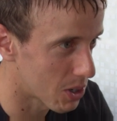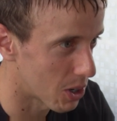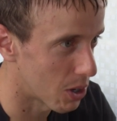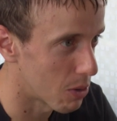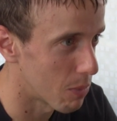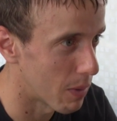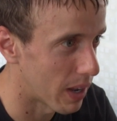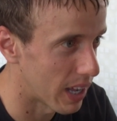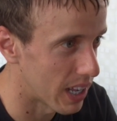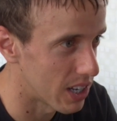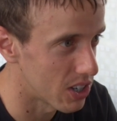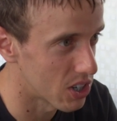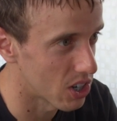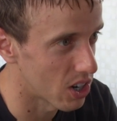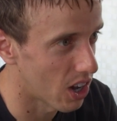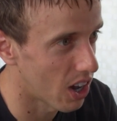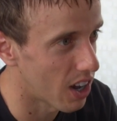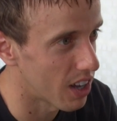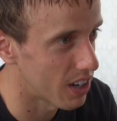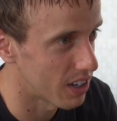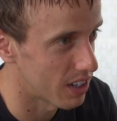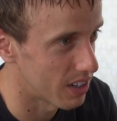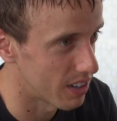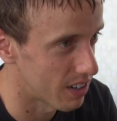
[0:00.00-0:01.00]
turn my engine
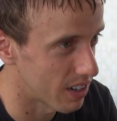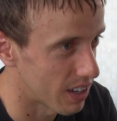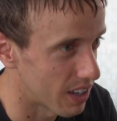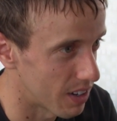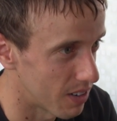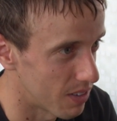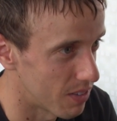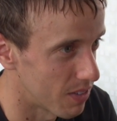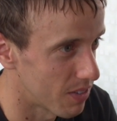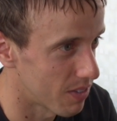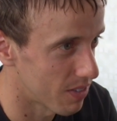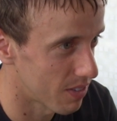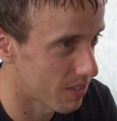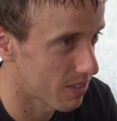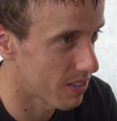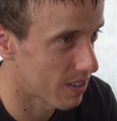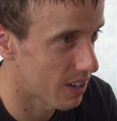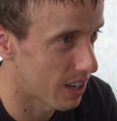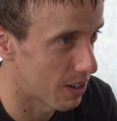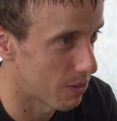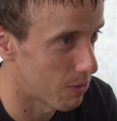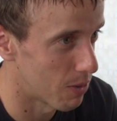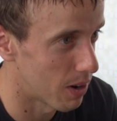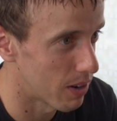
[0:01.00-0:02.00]
on
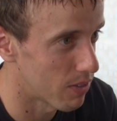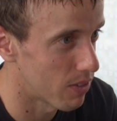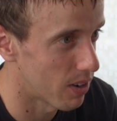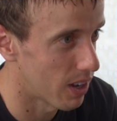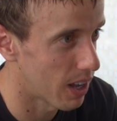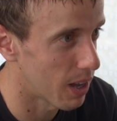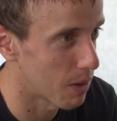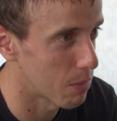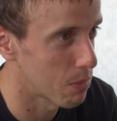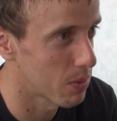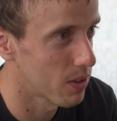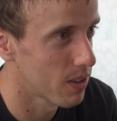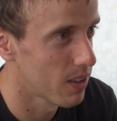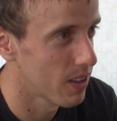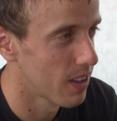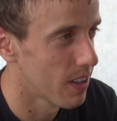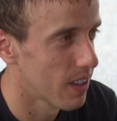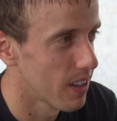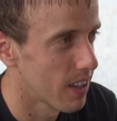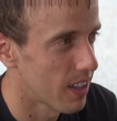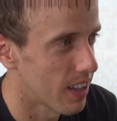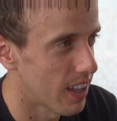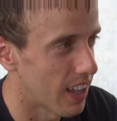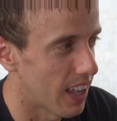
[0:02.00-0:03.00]
and rev it up
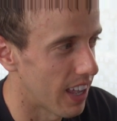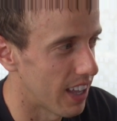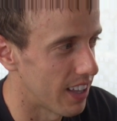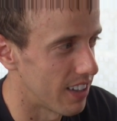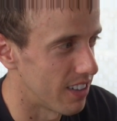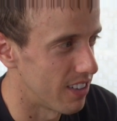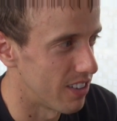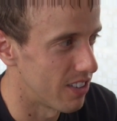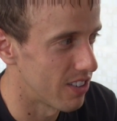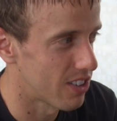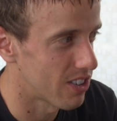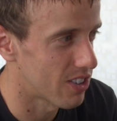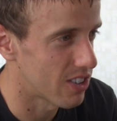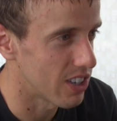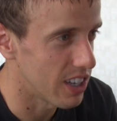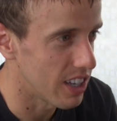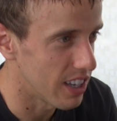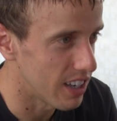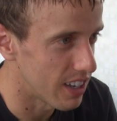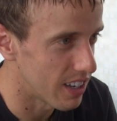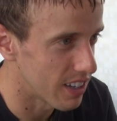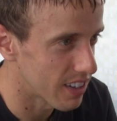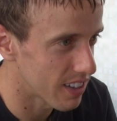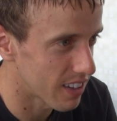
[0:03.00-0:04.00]
and
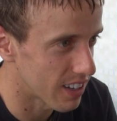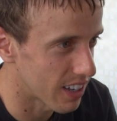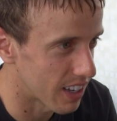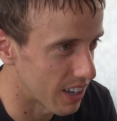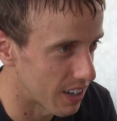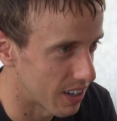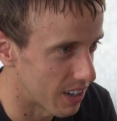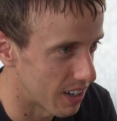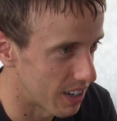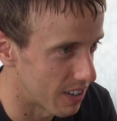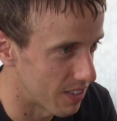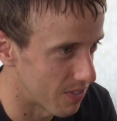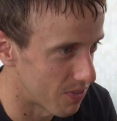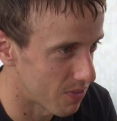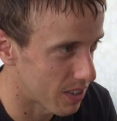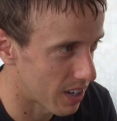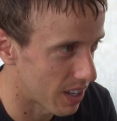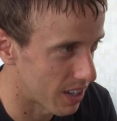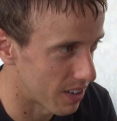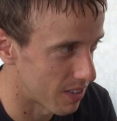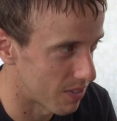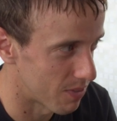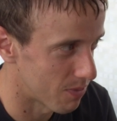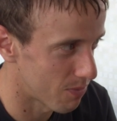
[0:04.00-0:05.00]
see and
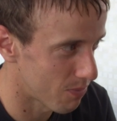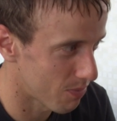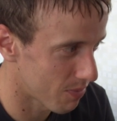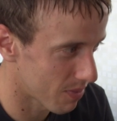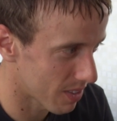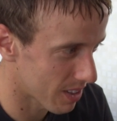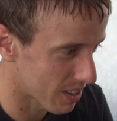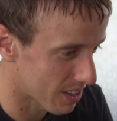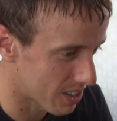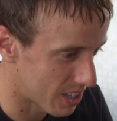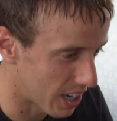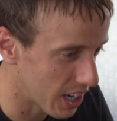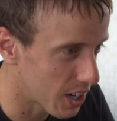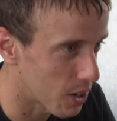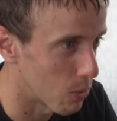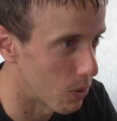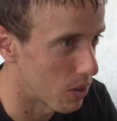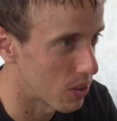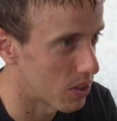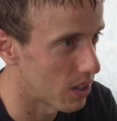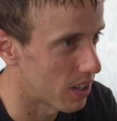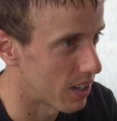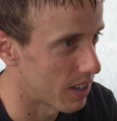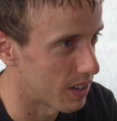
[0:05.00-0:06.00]
tinker
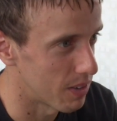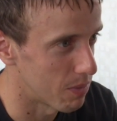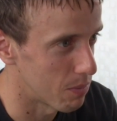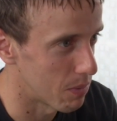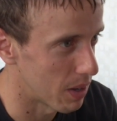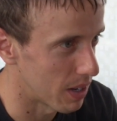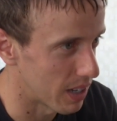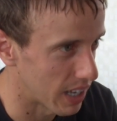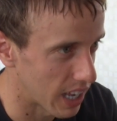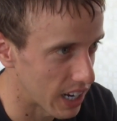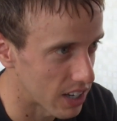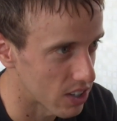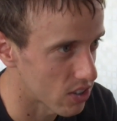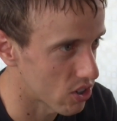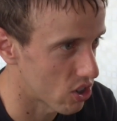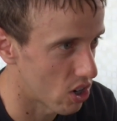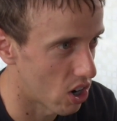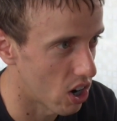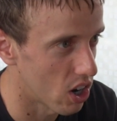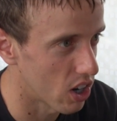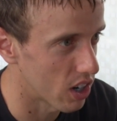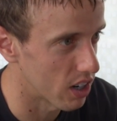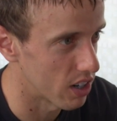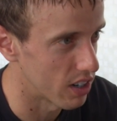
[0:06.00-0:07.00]
with it and get it
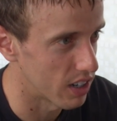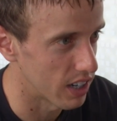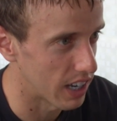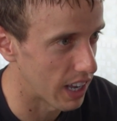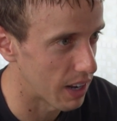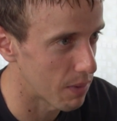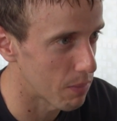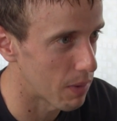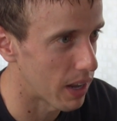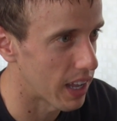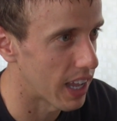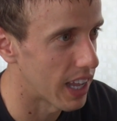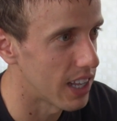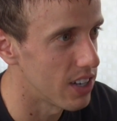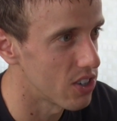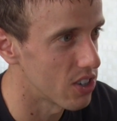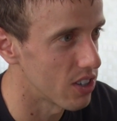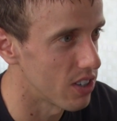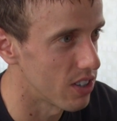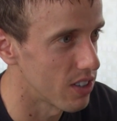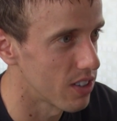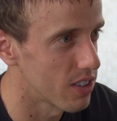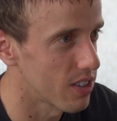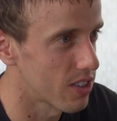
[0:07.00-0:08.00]
stronger and get my
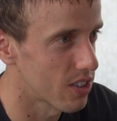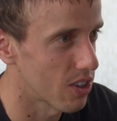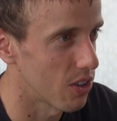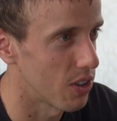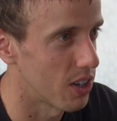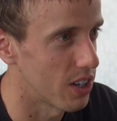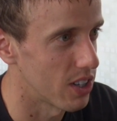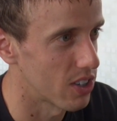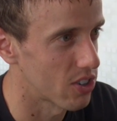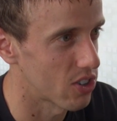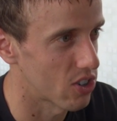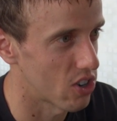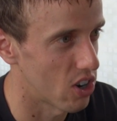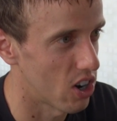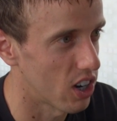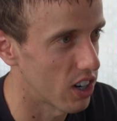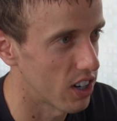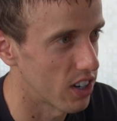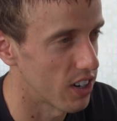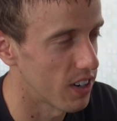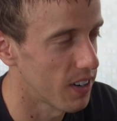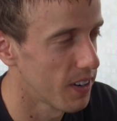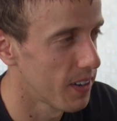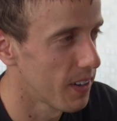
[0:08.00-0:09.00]
engine so that it's
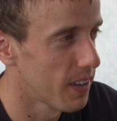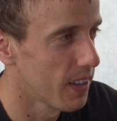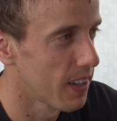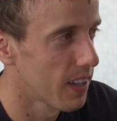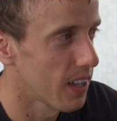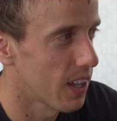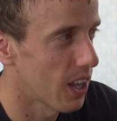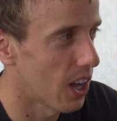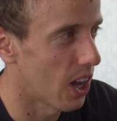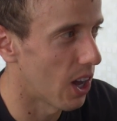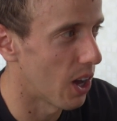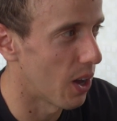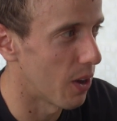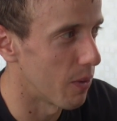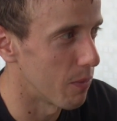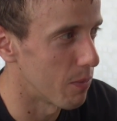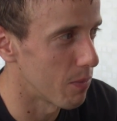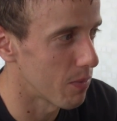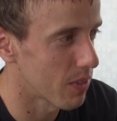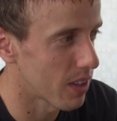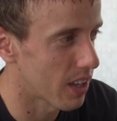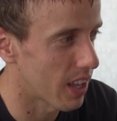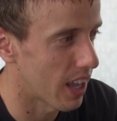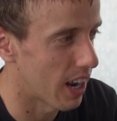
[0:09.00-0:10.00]
stronger.
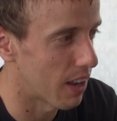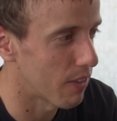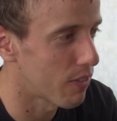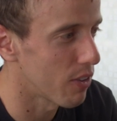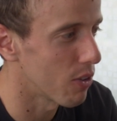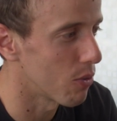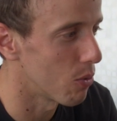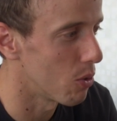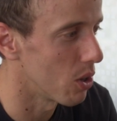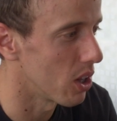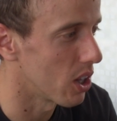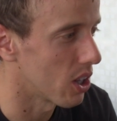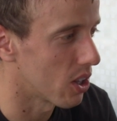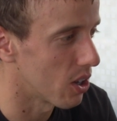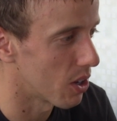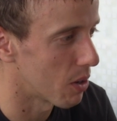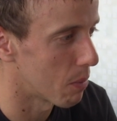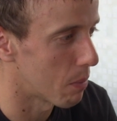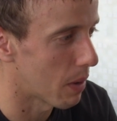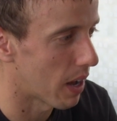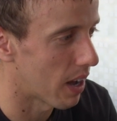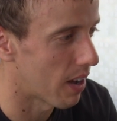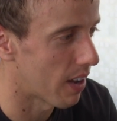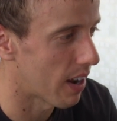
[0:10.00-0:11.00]
And I feel really
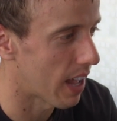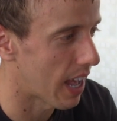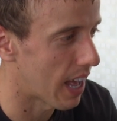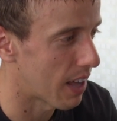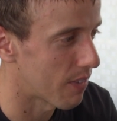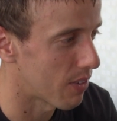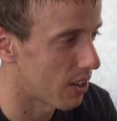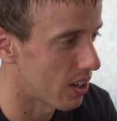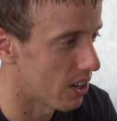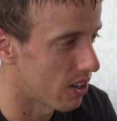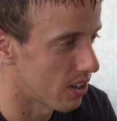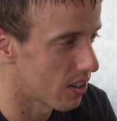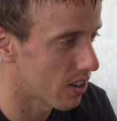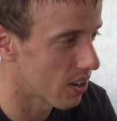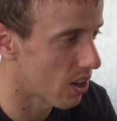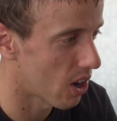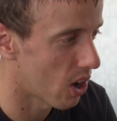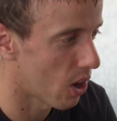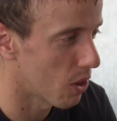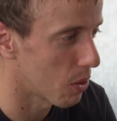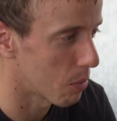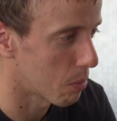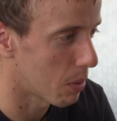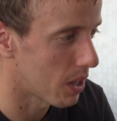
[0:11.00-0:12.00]
good about having
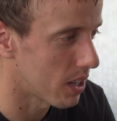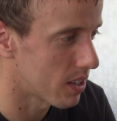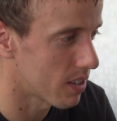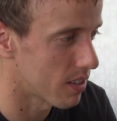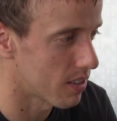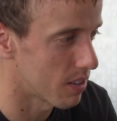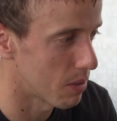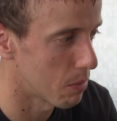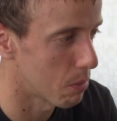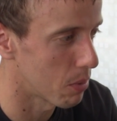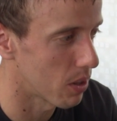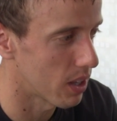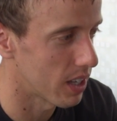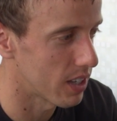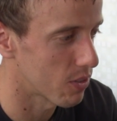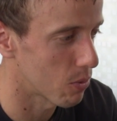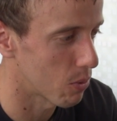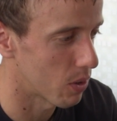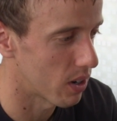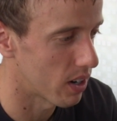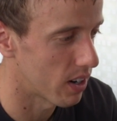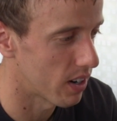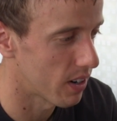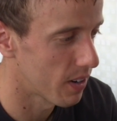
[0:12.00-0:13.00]
all the pieces in
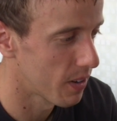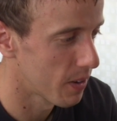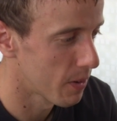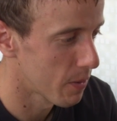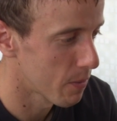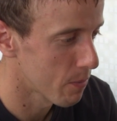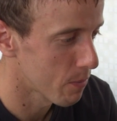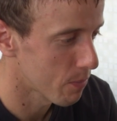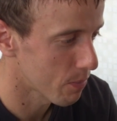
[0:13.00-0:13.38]
place where